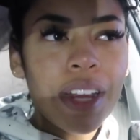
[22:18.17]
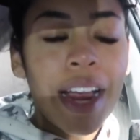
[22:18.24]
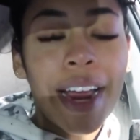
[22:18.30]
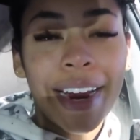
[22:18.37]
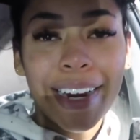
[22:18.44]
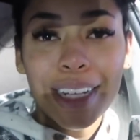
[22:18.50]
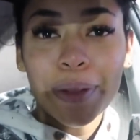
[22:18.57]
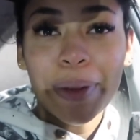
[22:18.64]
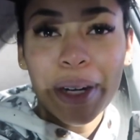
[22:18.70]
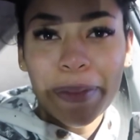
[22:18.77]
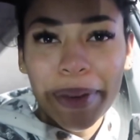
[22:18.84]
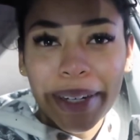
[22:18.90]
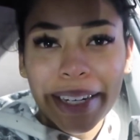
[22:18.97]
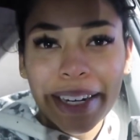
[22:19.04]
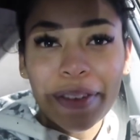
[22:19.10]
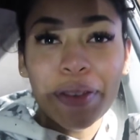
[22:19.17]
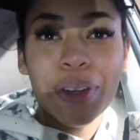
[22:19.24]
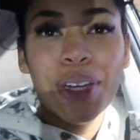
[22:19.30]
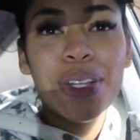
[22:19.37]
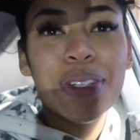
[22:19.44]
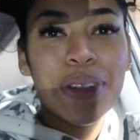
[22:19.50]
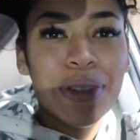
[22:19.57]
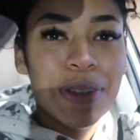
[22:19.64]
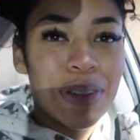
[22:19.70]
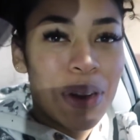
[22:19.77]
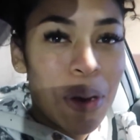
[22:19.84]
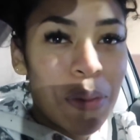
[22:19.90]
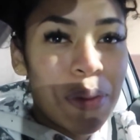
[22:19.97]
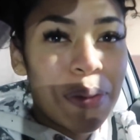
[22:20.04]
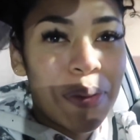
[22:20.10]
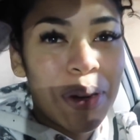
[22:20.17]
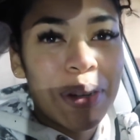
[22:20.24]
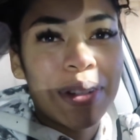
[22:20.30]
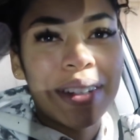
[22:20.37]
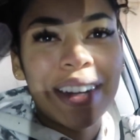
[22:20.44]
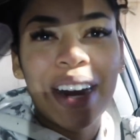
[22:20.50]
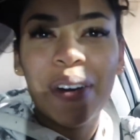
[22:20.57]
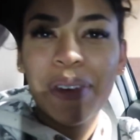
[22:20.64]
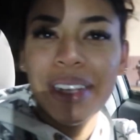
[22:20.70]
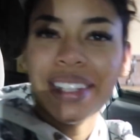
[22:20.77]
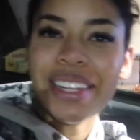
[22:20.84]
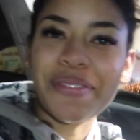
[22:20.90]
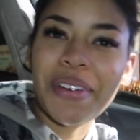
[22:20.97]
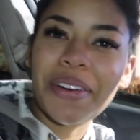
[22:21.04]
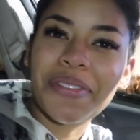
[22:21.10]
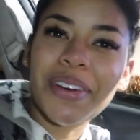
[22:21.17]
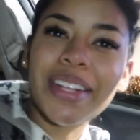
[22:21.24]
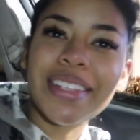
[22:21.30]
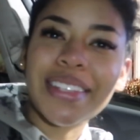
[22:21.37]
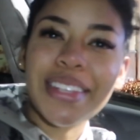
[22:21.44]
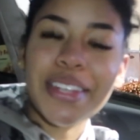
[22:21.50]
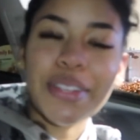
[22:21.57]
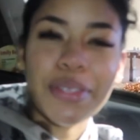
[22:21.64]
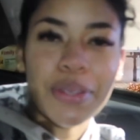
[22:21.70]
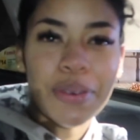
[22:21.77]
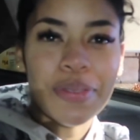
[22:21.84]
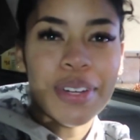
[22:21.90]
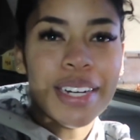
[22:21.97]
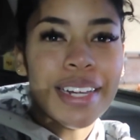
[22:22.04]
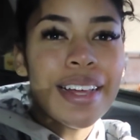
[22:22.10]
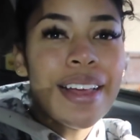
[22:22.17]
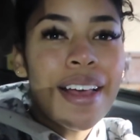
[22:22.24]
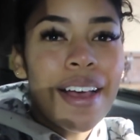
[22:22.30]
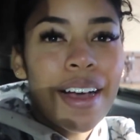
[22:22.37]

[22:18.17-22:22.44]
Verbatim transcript: I hate spending money. If you guys know me personally, I always like my friends think it's so funny.